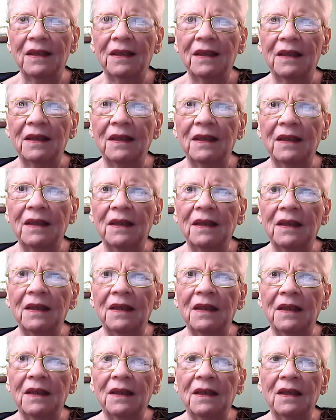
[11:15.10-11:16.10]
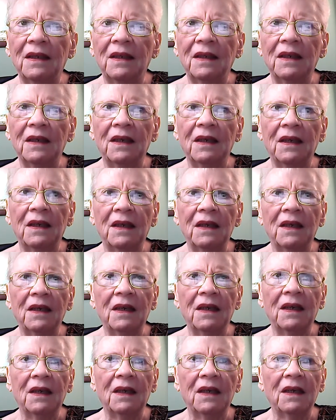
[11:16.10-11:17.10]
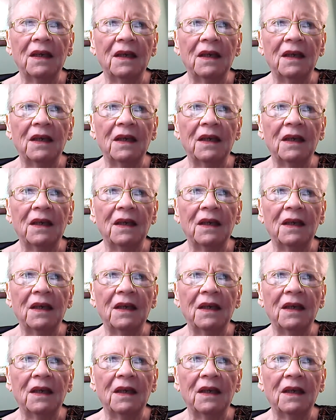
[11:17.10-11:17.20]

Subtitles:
(no one is talking)